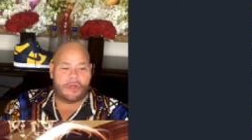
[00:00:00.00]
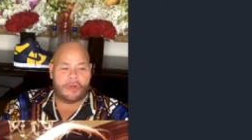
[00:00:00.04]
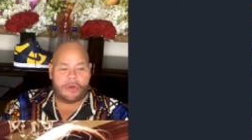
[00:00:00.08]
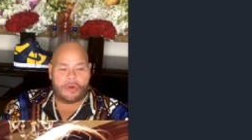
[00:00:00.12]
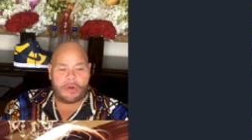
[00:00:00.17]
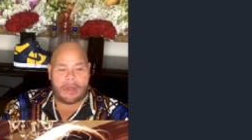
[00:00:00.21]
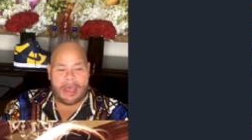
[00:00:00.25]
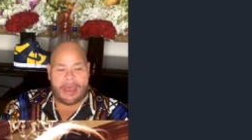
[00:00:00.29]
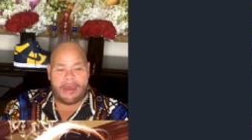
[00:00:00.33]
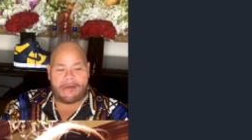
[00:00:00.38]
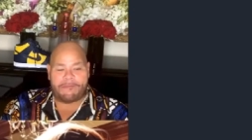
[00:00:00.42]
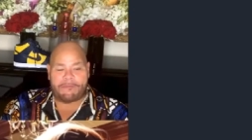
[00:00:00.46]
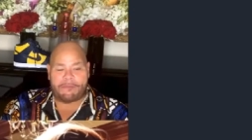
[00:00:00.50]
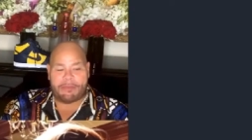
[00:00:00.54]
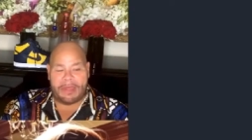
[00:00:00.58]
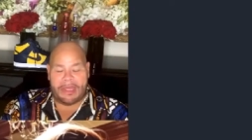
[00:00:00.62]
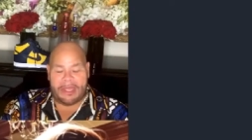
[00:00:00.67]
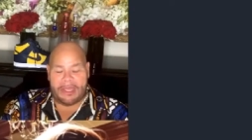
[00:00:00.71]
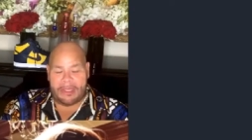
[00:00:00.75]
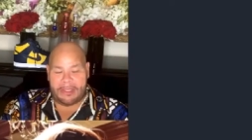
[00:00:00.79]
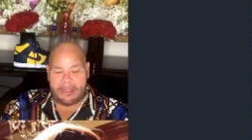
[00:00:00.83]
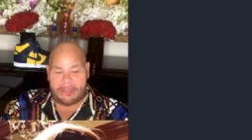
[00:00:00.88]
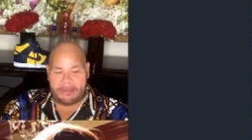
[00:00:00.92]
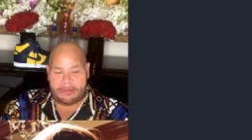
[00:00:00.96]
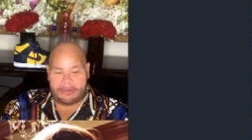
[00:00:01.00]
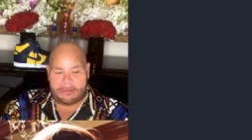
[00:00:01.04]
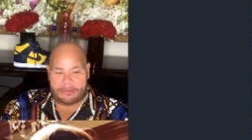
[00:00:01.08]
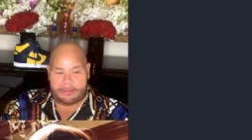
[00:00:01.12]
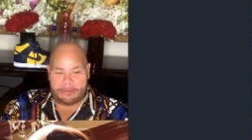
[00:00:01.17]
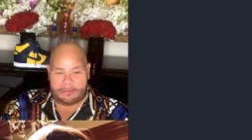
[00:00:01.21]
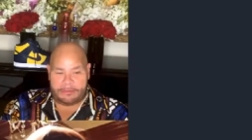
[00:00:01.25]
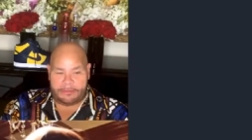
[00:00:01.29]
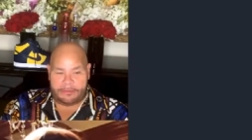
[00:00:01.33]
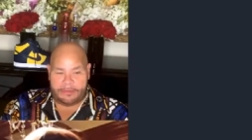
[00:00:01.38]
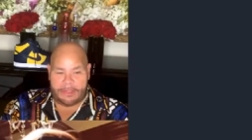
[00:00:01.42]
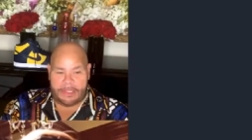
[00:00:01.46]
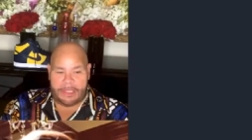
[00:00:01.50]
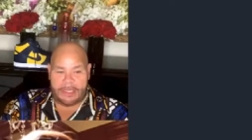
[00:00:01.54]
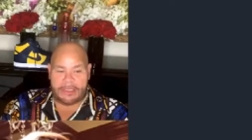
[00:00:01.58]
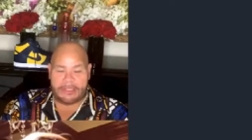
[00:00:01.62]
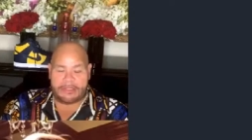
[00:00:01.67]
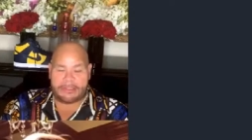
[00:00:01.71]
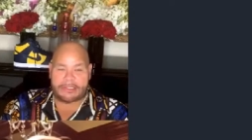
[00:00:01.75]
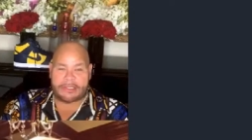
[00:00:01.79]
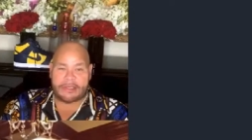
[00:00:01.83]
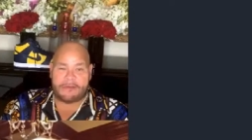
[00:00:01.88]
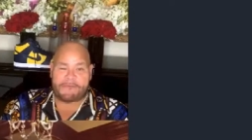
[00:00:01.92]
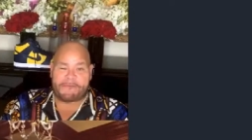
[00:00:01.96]
You have been
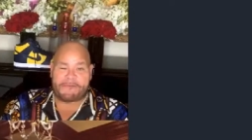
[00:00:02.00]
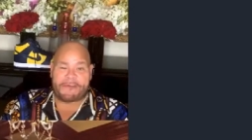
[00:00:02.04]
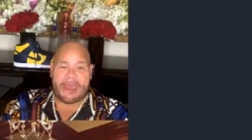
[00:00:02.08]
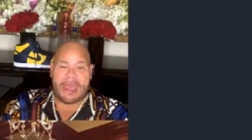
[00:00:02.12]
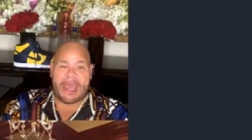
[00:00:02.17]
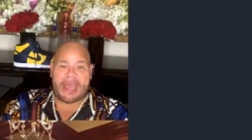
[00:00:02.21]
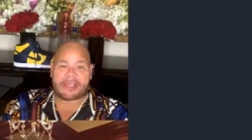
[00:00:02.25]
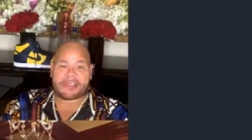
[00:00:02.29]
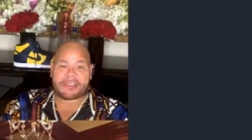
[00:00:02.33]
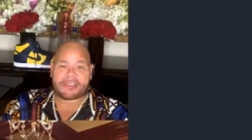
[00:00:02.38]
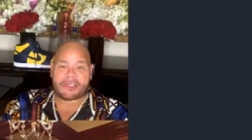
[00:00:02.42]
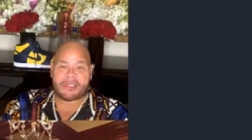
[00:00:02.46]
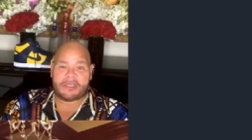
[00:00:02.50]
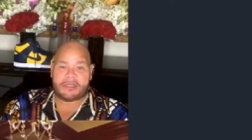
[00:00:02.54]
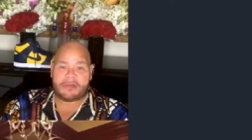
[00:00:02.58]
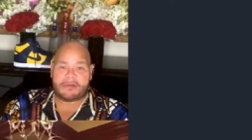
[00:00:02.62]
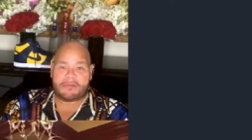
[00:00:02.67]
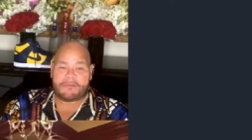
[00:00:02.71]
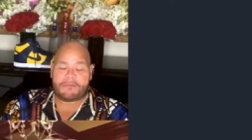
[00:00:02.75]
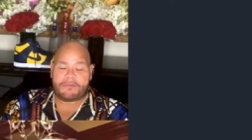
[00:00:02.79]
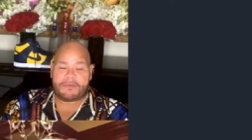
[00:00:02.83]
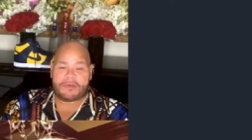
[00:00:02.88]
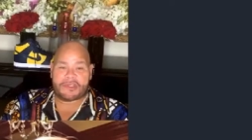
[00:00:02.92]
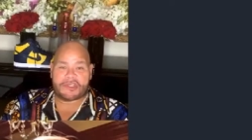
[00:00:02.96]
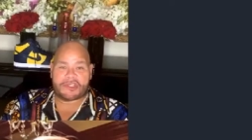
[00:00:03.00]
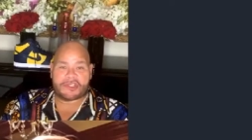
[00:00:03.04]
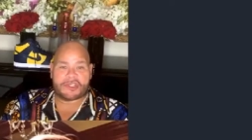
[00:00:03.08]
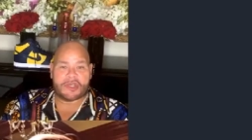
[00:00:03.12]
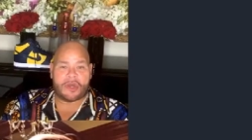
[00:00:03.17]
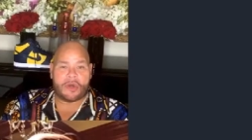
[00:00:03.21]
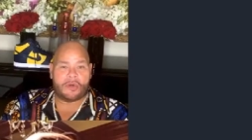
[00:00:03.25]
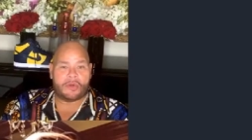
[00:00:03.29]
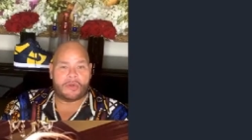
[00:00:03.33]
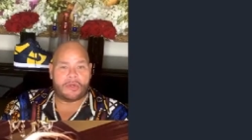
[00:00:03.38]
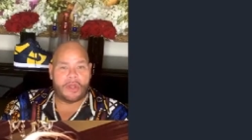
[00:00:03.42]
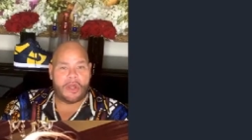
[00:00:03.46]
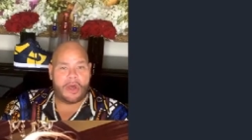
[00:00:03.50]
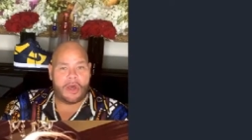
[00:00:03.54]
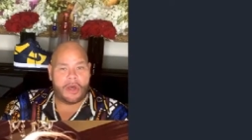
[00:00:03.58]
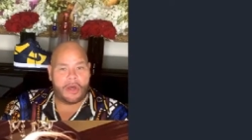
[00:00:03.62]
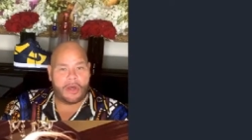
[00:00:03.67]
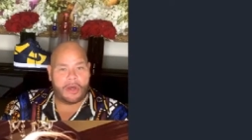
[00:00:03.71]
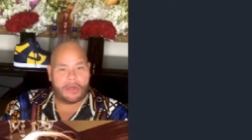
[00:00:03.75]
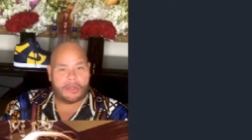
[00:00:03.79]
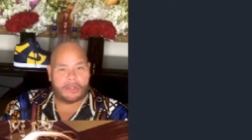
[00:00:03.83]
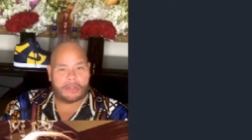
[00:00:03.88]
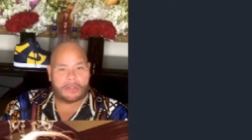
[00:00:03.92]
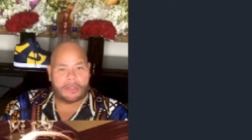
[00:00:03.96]
into fashion for so
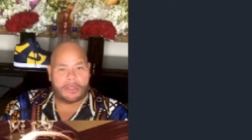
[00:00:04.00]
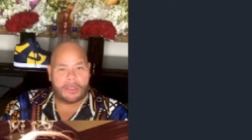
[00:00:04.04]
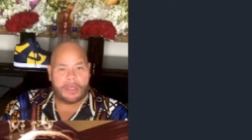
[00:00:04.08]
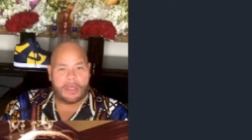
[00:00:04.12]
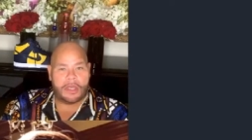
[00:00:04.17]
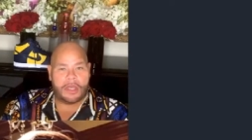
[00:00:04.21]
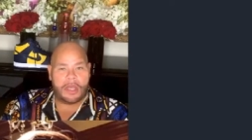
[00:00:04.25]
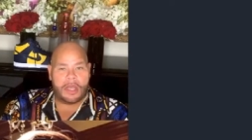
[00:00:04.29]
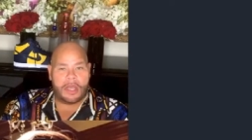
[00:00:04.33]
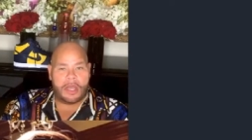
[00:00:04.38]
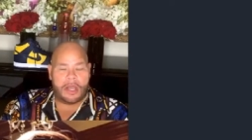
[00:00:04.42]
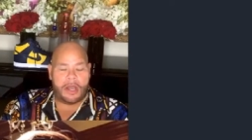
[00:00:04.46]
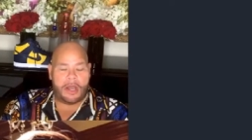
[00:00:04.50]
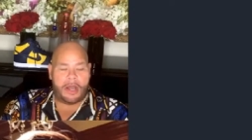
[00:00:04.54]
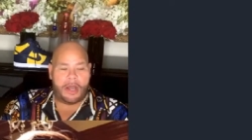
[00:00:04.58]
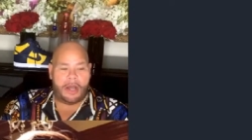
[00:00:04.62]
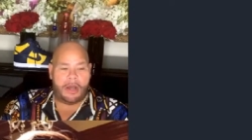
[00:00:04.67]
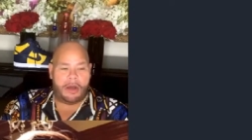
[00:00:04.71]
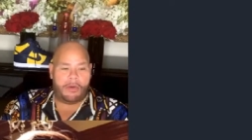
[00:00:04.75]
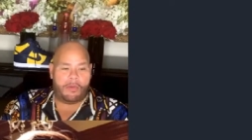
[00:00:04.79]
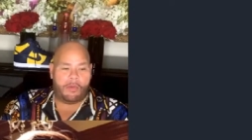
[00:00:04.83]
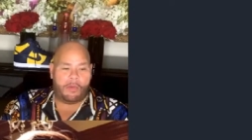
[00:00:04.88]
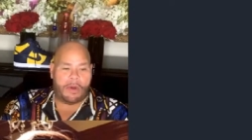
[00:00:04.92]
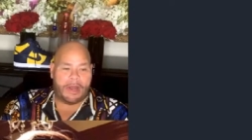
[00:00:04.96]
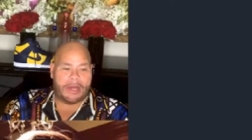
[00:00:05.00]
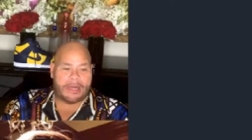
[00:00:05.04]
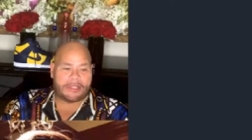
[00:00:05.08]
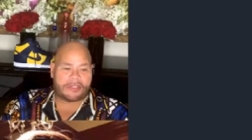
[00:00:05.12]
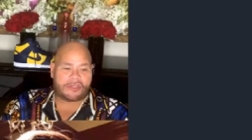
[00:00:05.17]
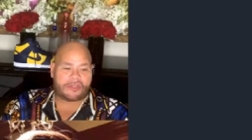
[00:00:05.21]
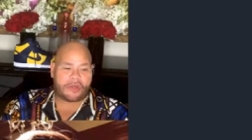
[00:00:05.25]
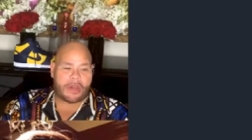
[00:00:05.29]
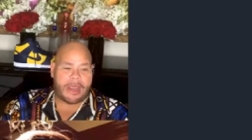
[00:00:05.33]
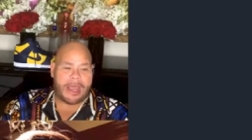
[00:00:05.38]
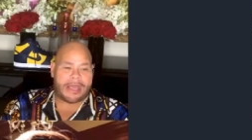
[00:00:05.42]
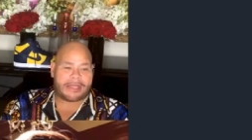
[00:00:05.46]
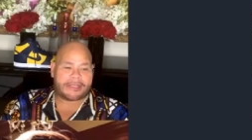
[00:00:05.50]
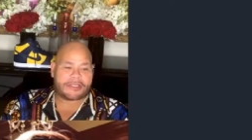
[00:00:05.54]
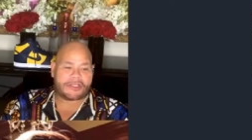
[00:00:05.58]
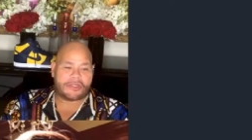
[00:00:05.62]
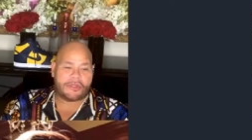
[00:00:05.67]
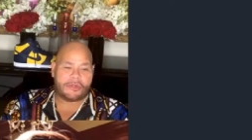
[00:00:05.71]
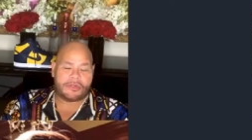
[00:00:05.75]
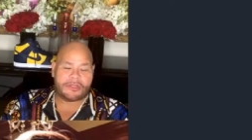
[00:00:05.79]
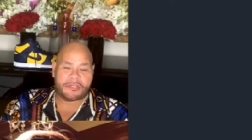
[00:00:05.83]
long. What attracts you